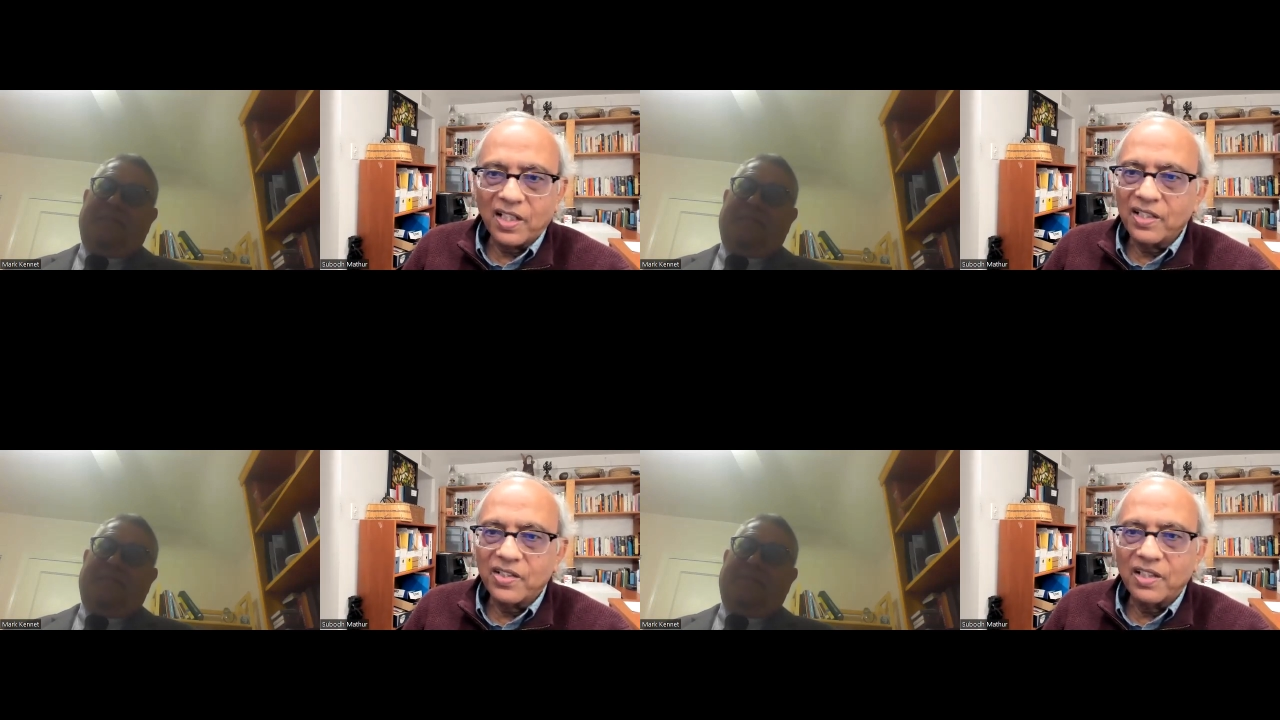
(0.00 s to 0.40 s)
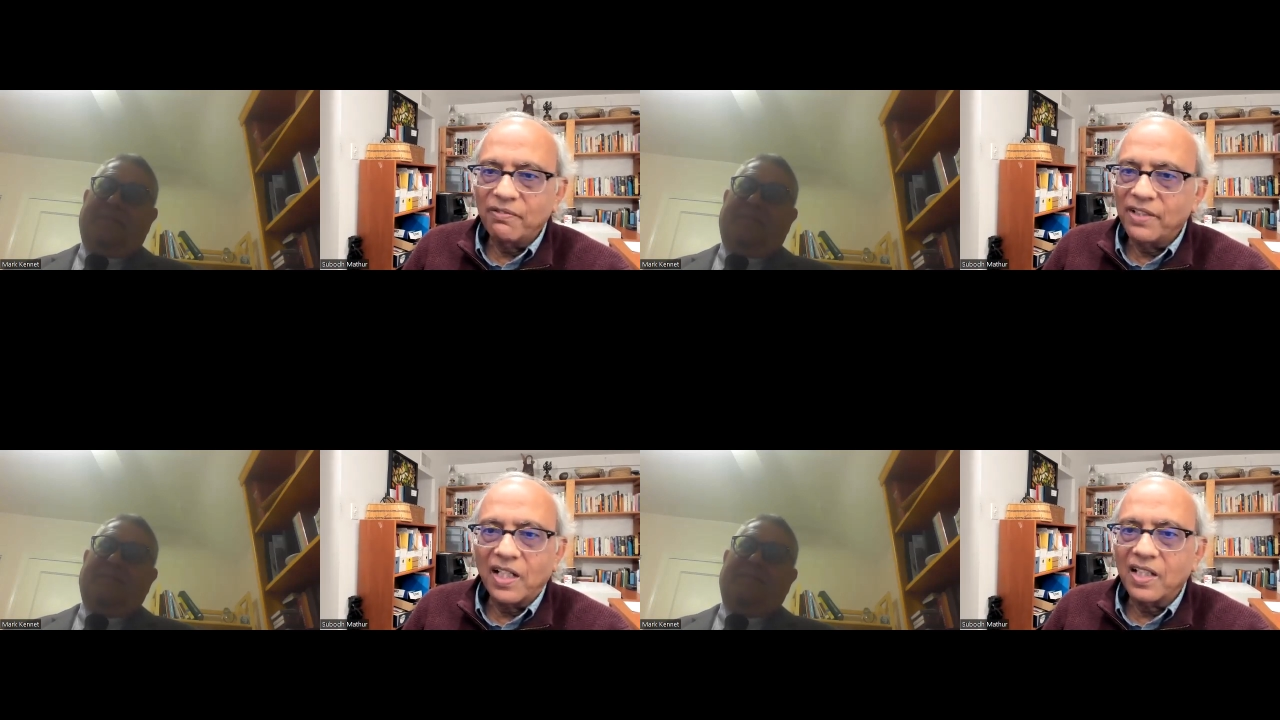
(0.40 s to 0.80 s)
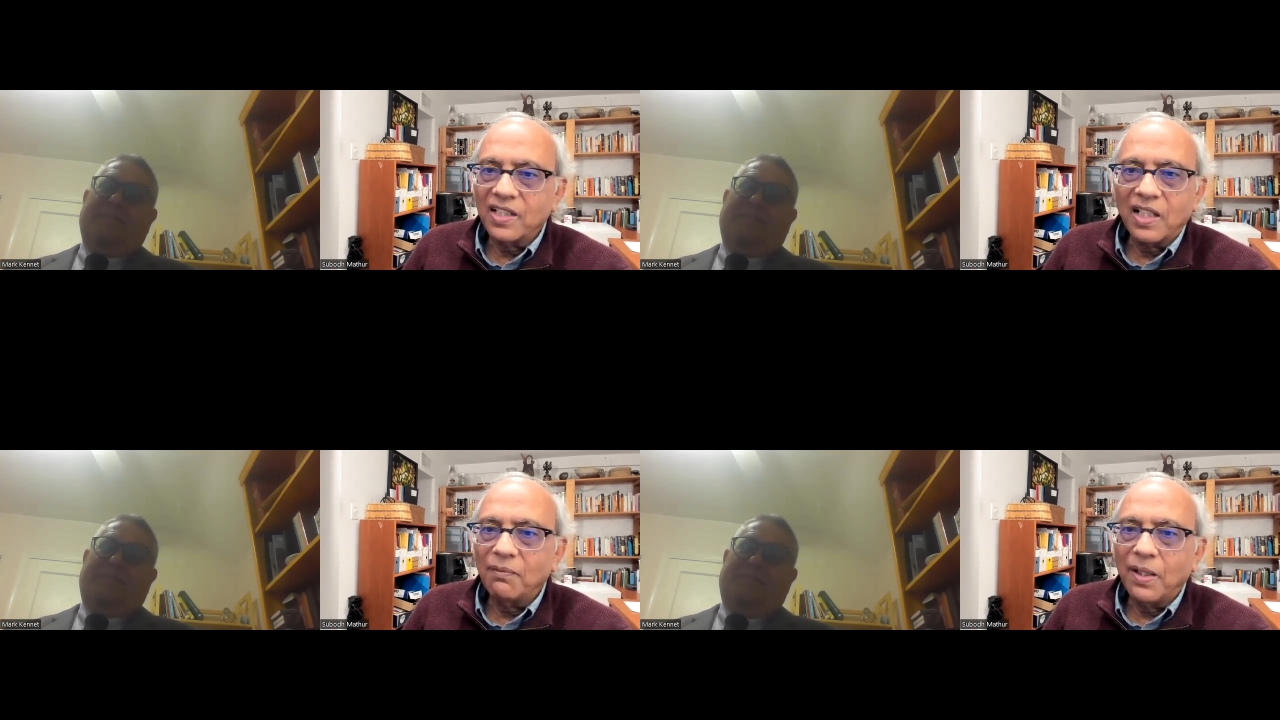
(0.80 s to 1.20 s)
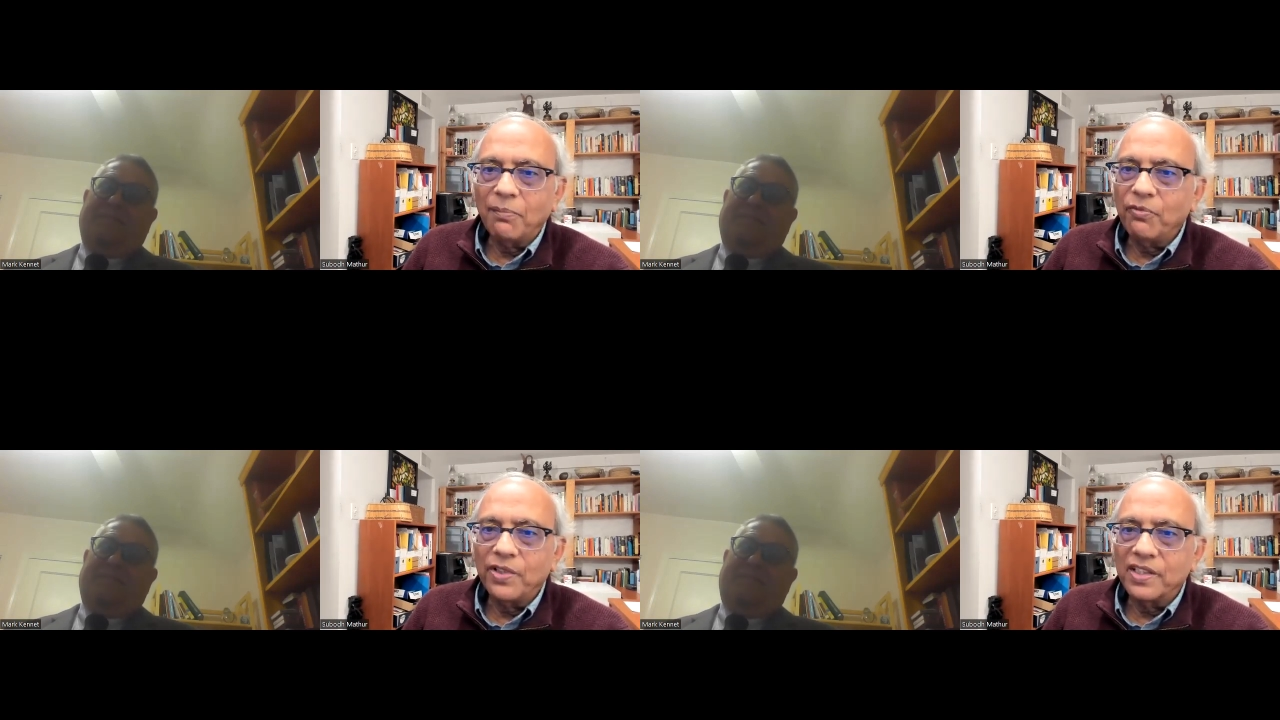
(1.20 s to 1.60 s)
country. We can't come
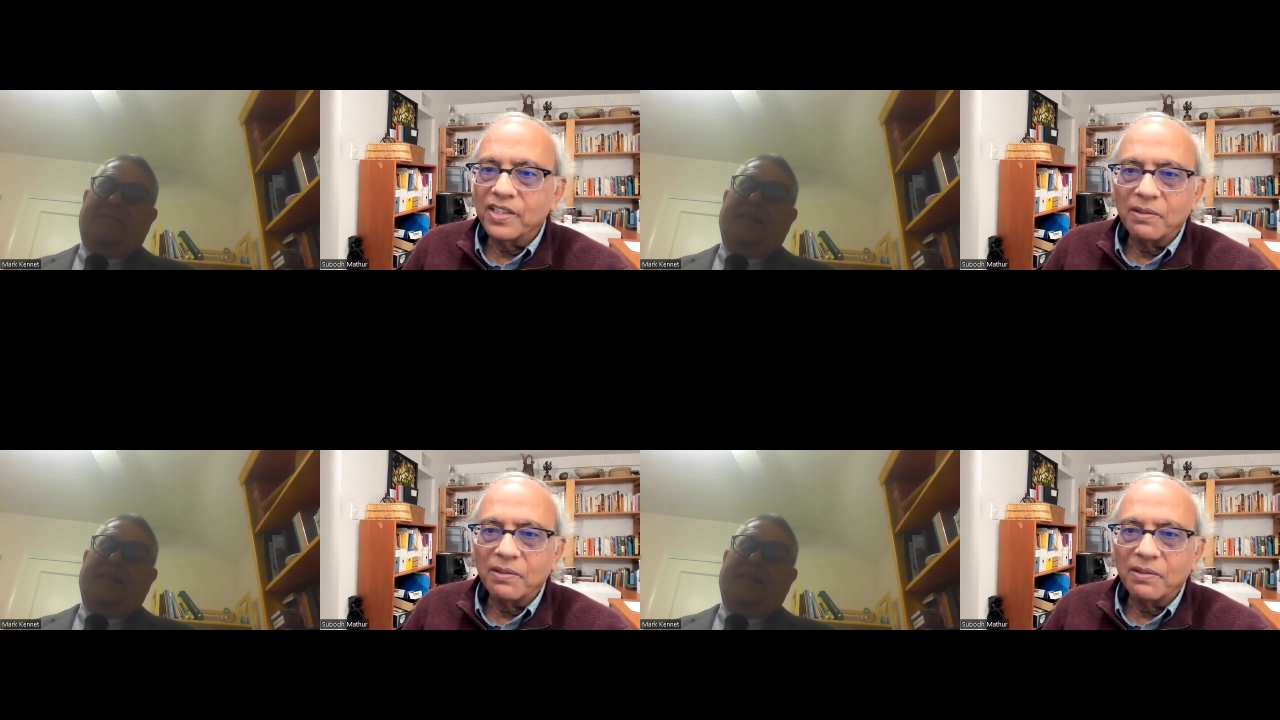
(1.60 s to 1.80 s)
up with a